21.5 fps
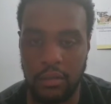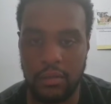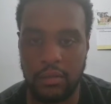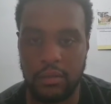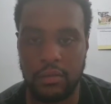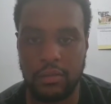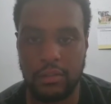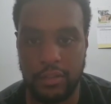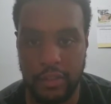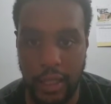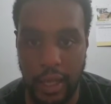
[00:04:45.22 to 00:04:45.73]

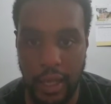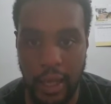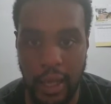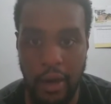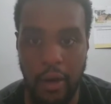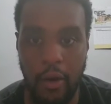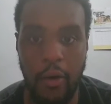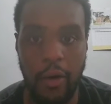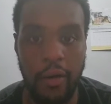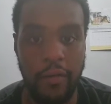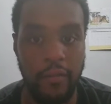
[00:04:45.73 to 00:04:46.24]
sad
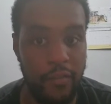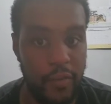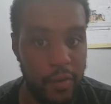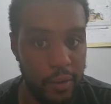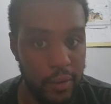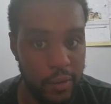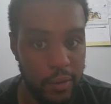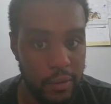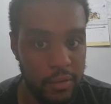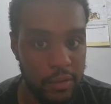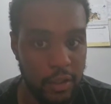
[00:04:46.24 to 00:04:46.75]
or
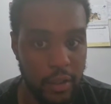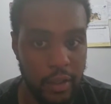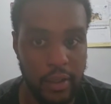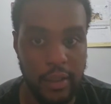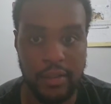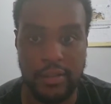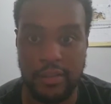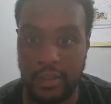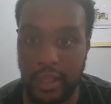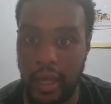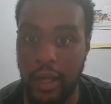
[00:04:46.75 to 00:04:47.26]
confused,
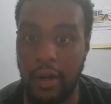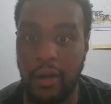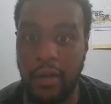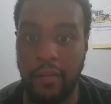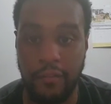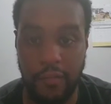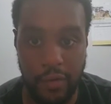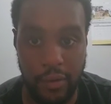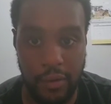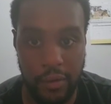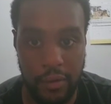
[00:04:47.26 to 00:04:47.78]

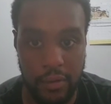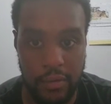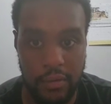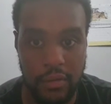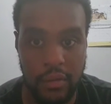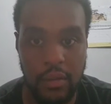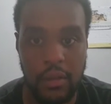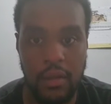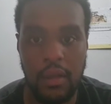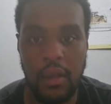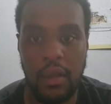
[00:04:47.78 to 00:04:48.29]

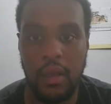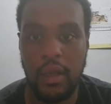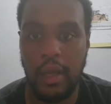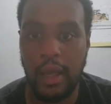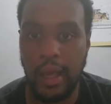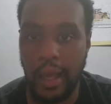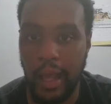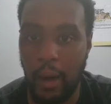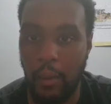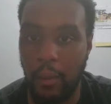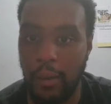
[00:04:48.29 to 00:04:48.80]

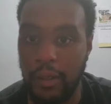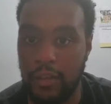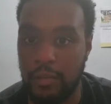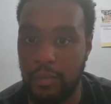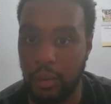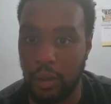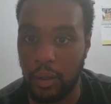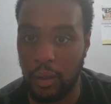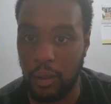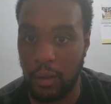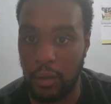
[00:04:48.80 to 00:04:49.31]
and I would
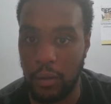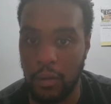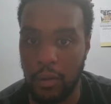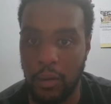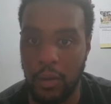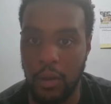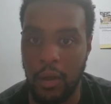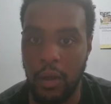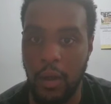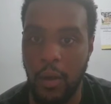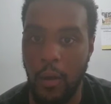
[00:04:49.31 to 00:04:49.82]
explode
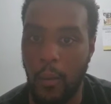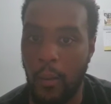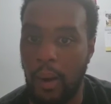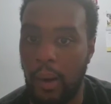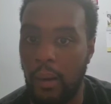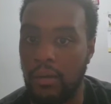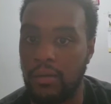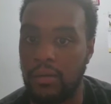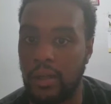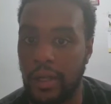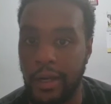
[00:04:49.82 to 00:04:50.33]
when I
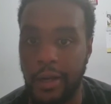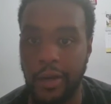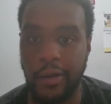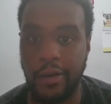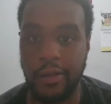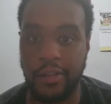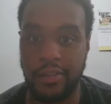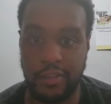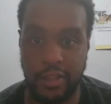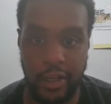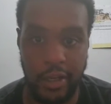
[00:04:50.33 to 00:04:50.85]
was angry or
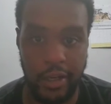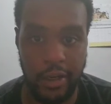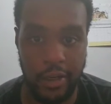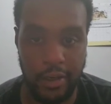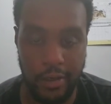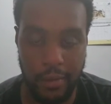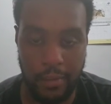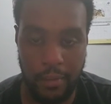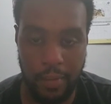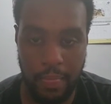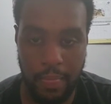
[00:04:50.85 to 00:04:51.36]
scared.
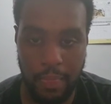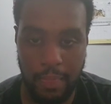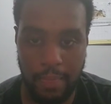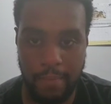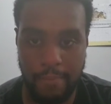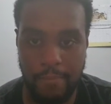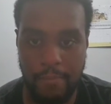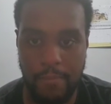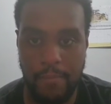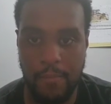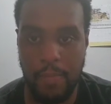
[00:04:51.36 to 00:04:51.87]

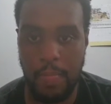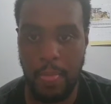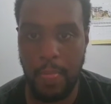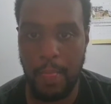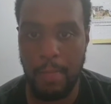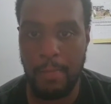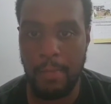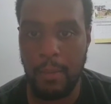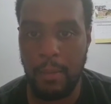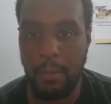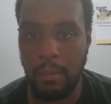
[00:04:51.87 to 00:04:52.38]

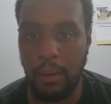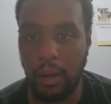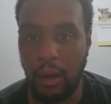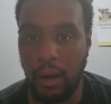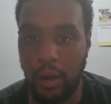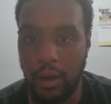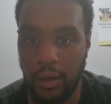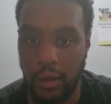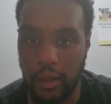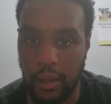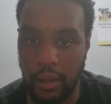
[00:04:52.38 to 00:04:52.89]
But
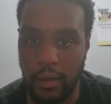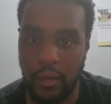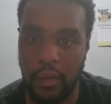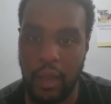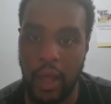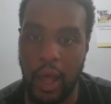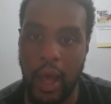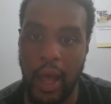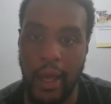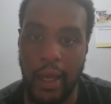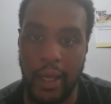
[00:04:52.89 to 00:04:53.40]
learning that
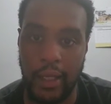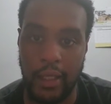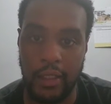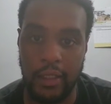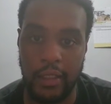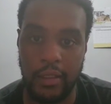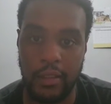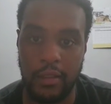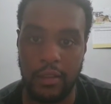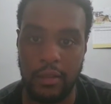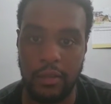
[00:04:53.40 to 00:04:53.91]
I could
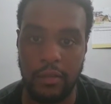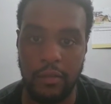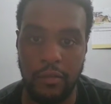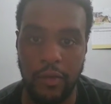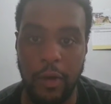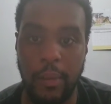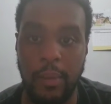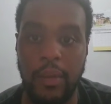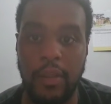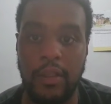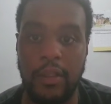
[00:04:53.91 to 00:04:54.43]

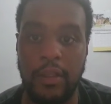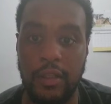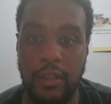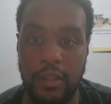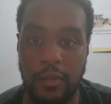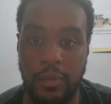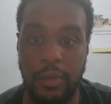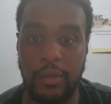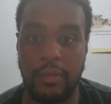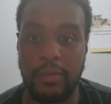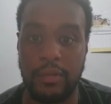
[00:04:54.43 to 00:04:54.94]
verbally
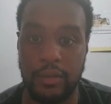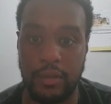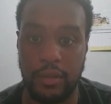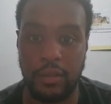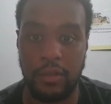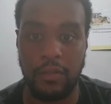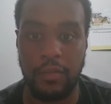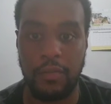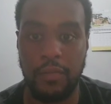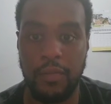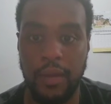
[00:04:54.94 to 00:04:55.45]
express myself
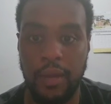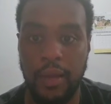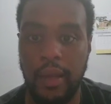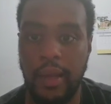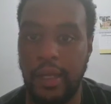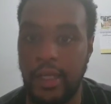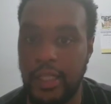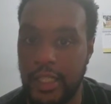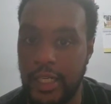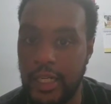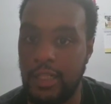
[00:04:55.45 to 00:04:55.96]

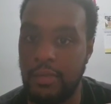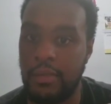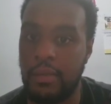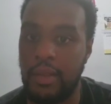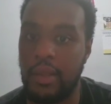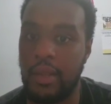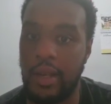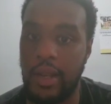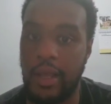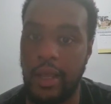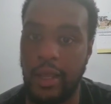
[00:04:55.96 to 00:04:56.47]
changed that
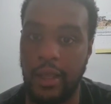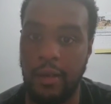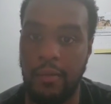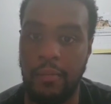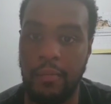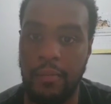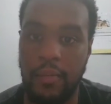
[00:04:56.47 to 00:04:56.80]
day.